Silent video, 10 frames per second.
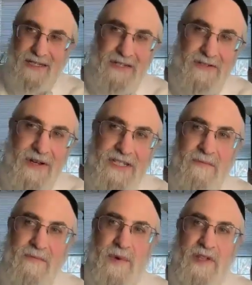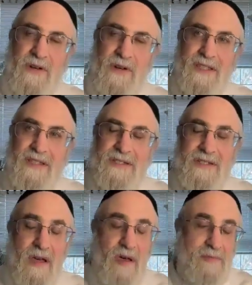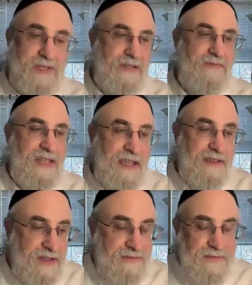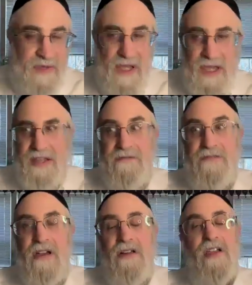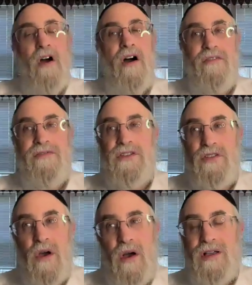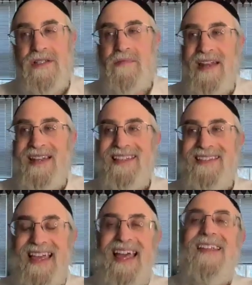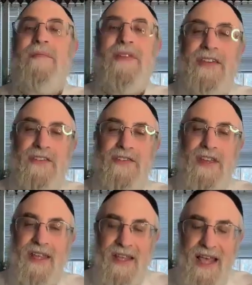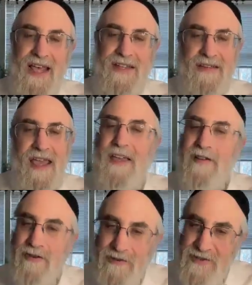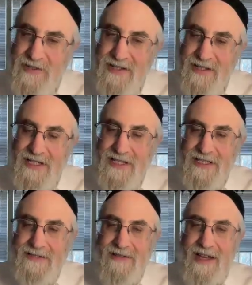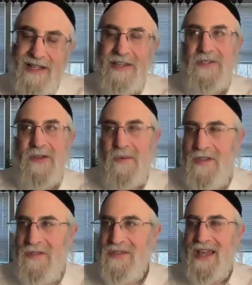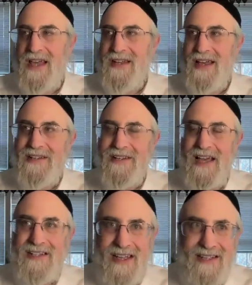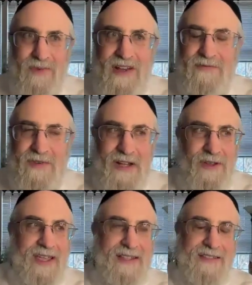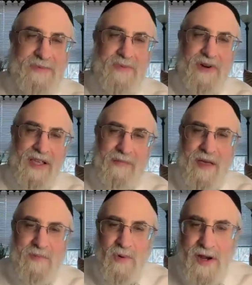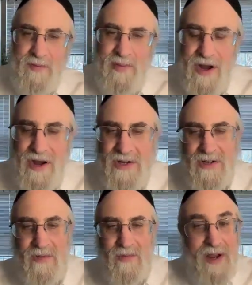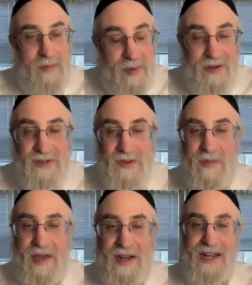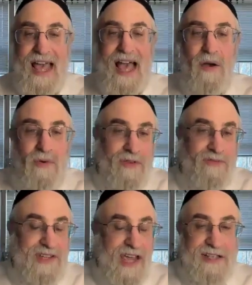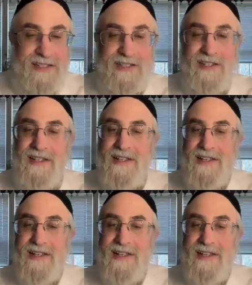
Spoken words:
interesting when we look at the Psalms of David, he very often talks about his enemies as haters. Right? I saw one. I went looking this morning in my morning prayers. Our morning prayers are about an hour of text.